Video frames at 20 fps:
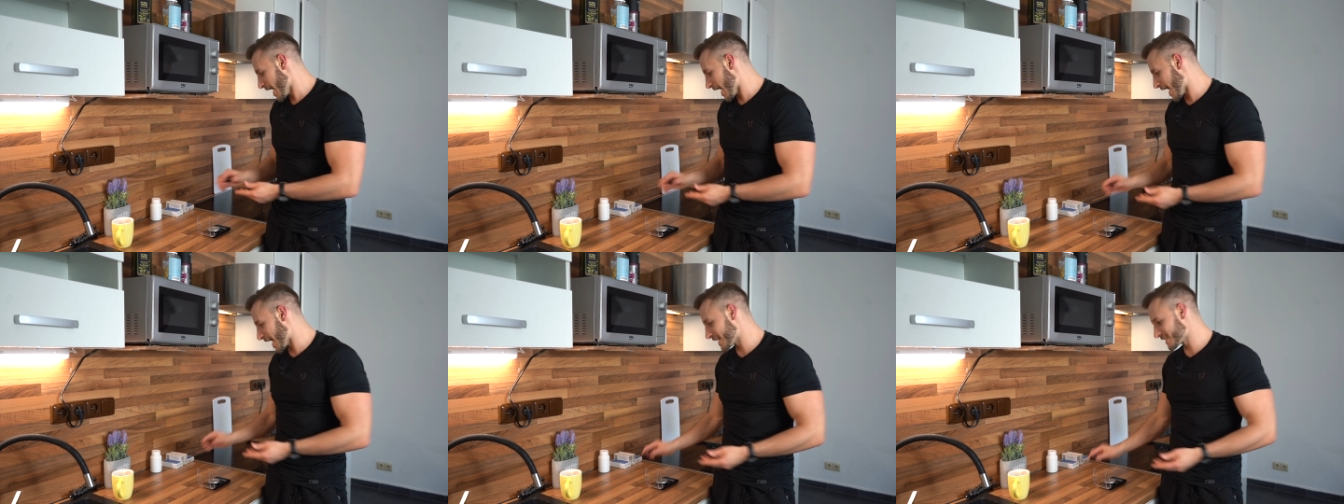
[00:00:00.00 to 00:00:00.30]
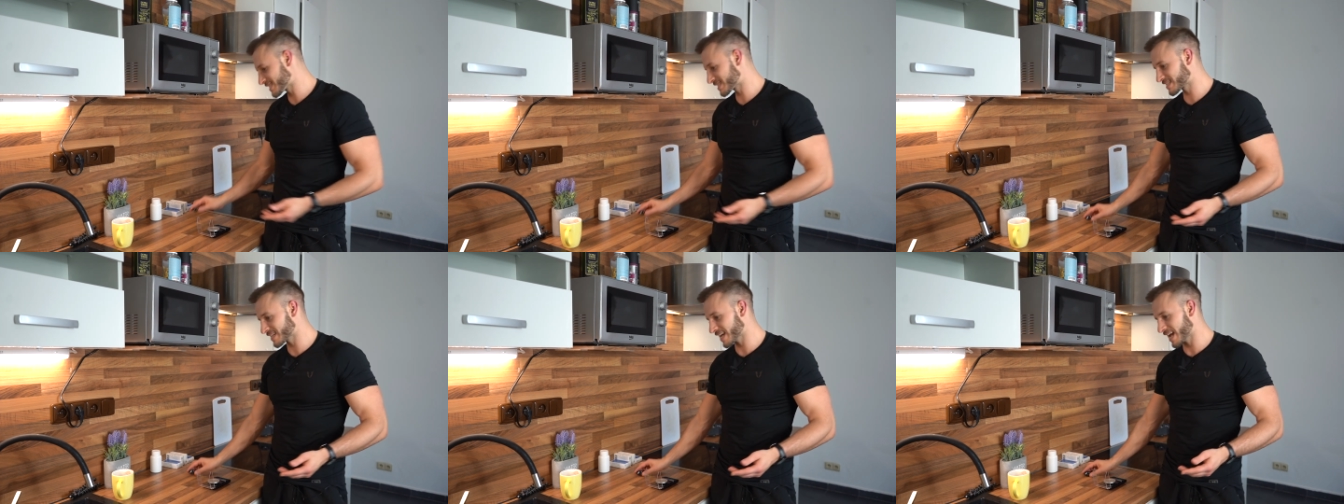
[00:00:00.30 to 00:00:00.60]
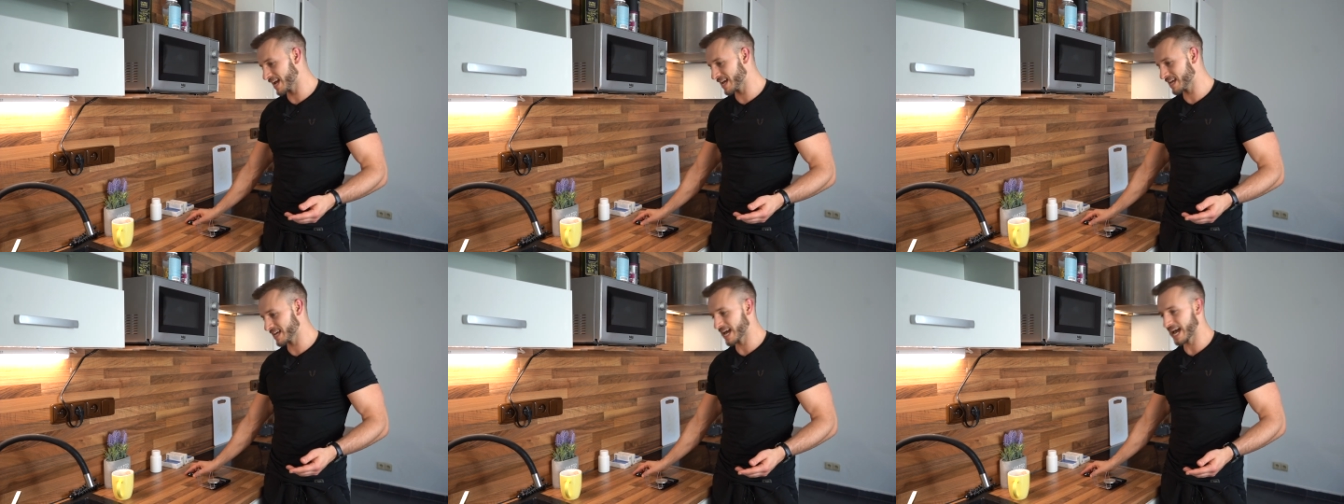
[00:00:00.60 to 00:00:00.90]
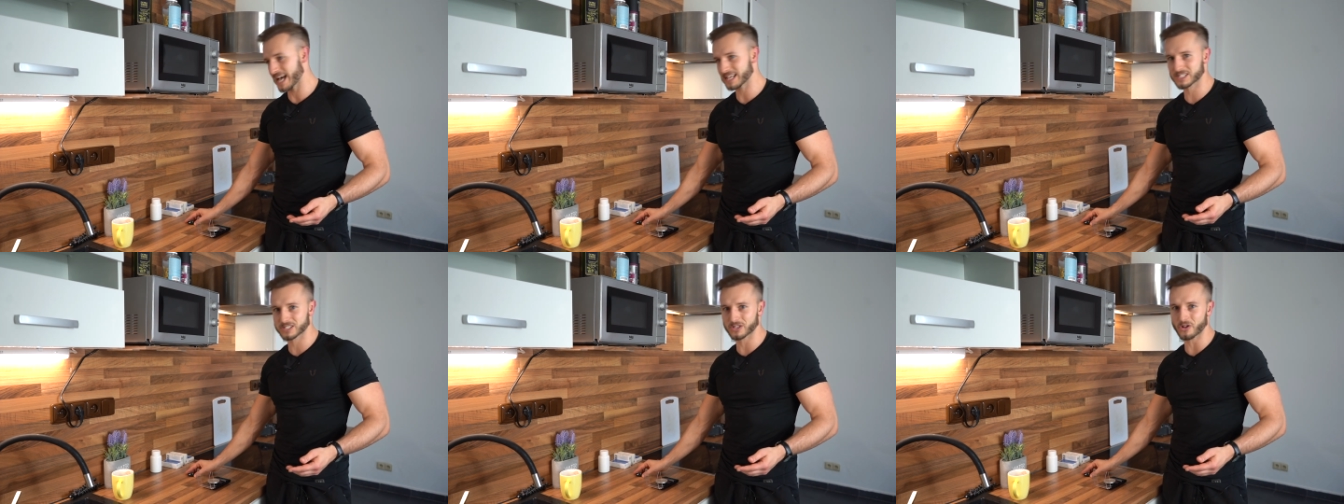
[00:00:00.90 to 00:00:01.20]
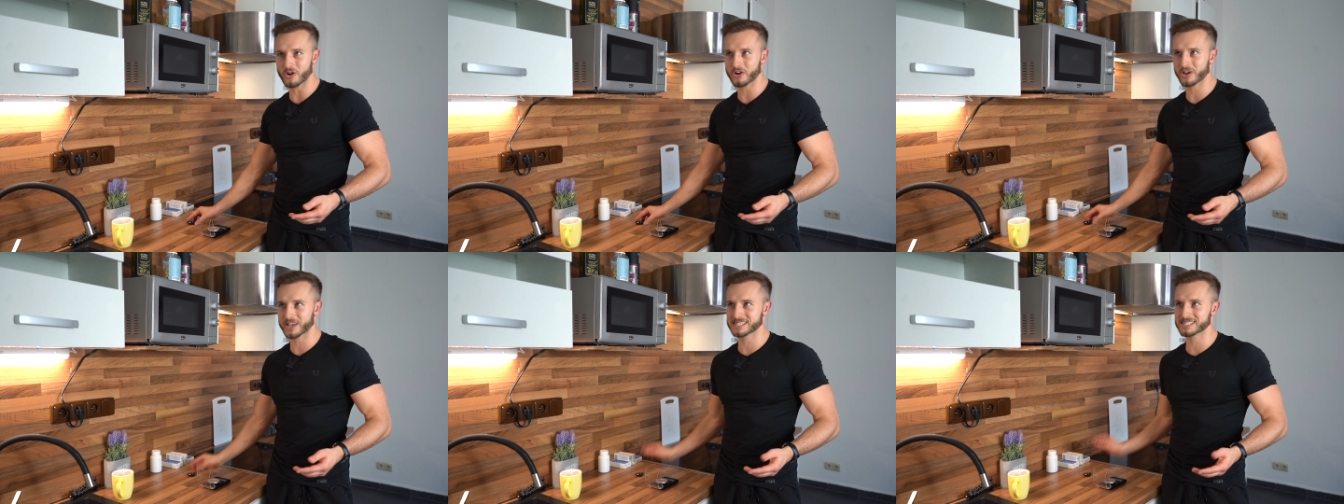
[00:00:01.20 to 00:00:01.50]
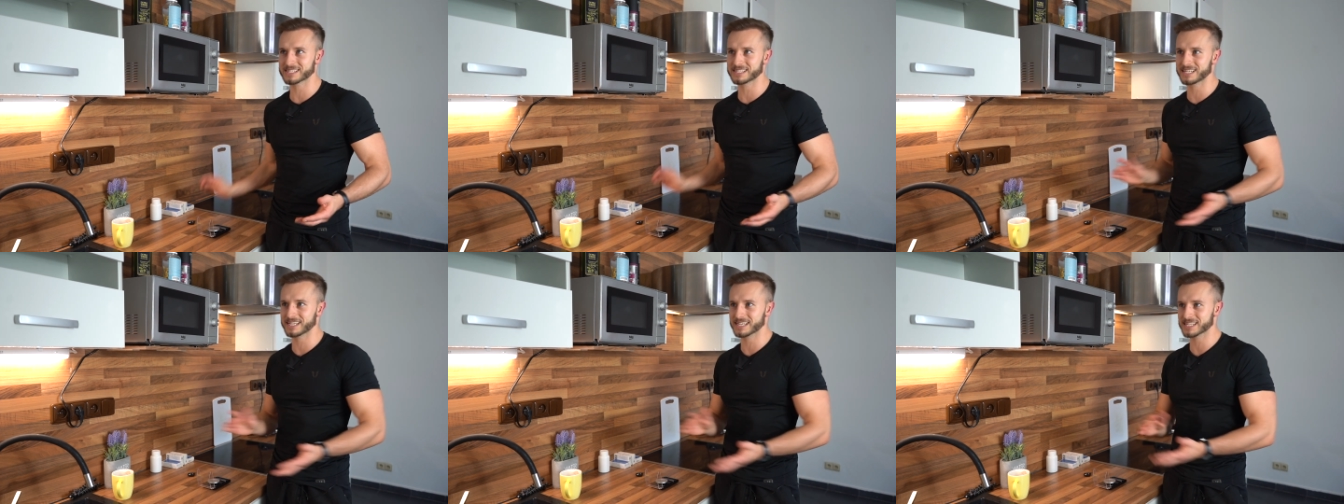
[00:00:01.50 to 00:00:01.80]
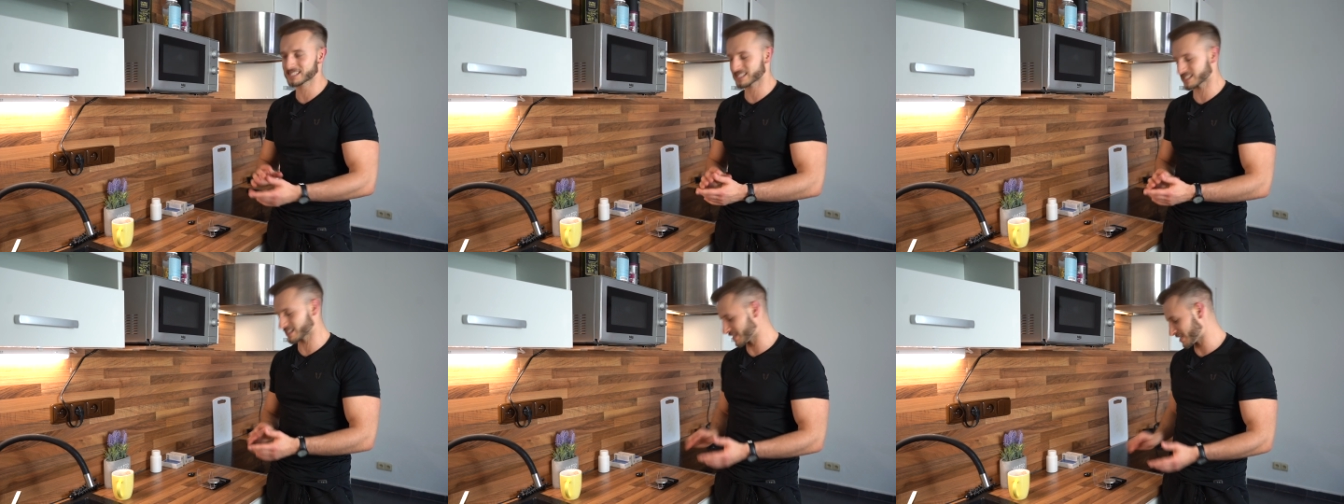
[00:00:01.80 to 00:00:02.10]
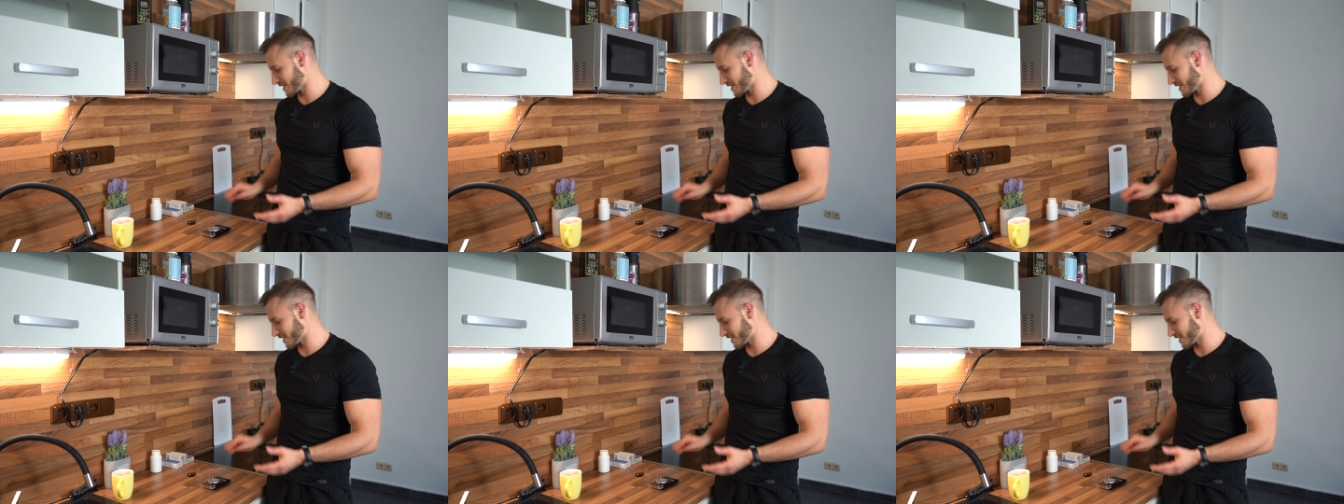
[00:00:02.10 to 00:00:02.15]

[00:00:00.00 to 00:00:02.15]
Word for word: I say as long as it is,